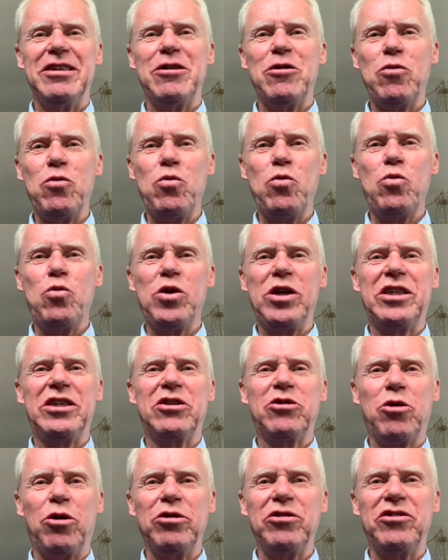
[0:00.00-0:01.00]

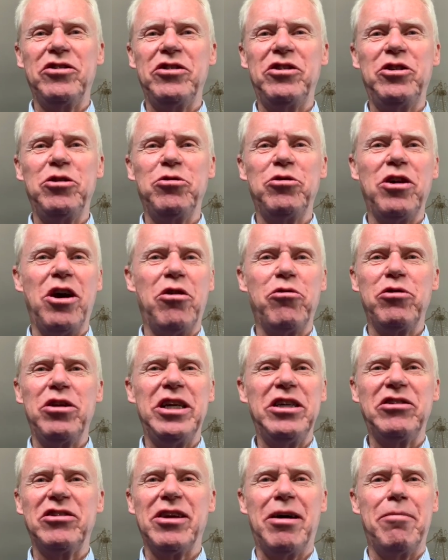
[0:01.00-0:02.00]
would constitute
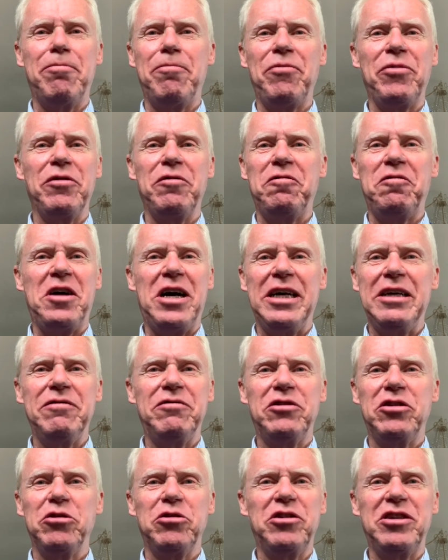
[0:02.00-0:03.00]
only some 5
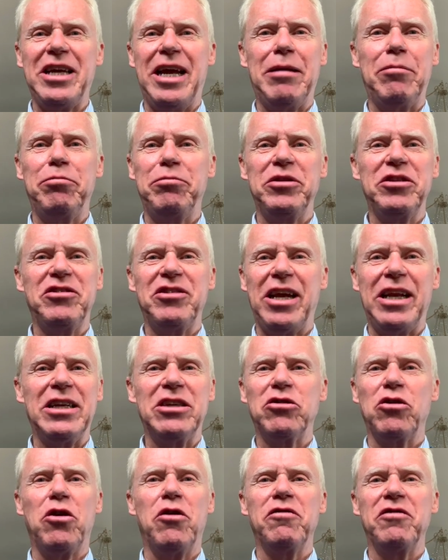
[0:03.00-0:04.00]
to
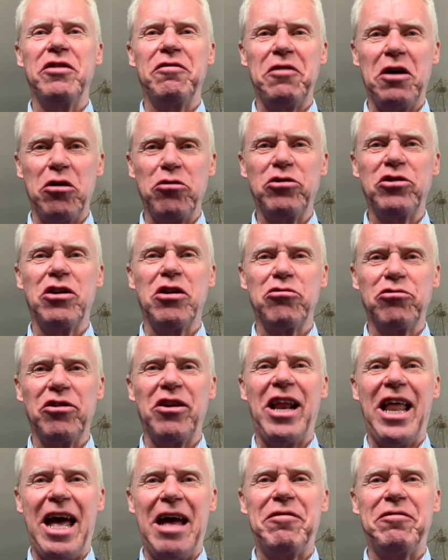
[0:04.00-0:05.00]
10% of the
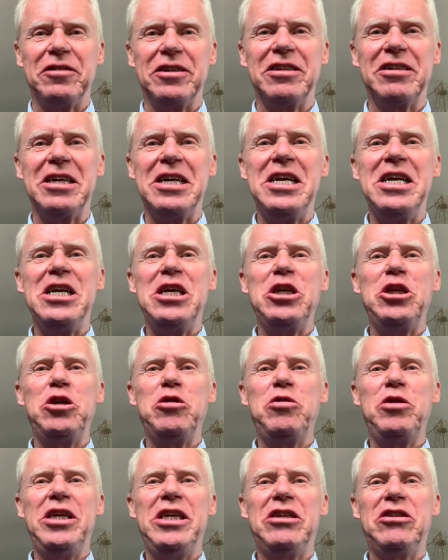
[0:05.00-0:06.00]
total effort you
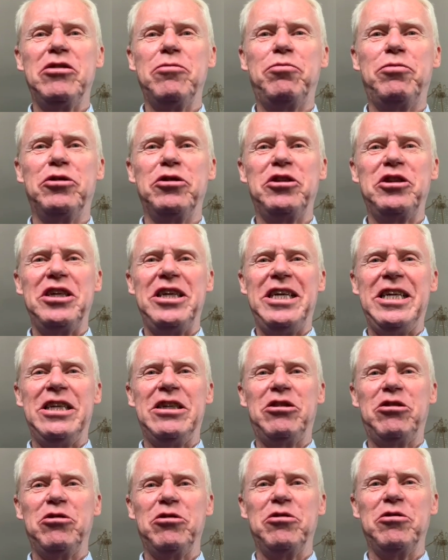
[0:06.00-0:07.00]
need to put
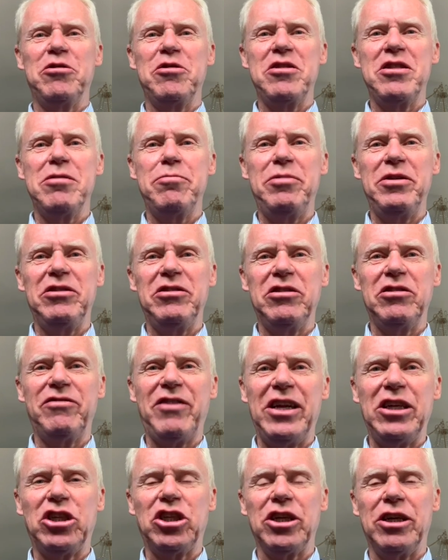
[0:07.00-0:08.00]
into the business
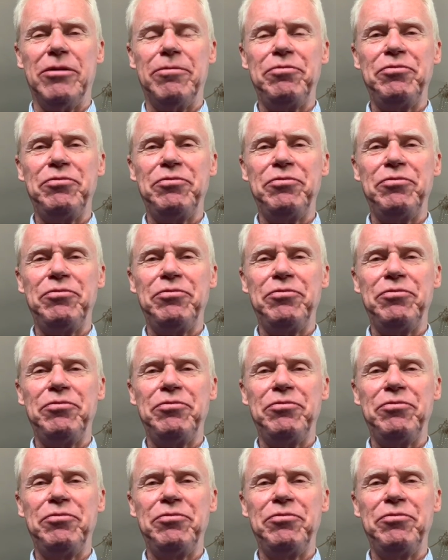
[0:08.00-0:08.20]
venture.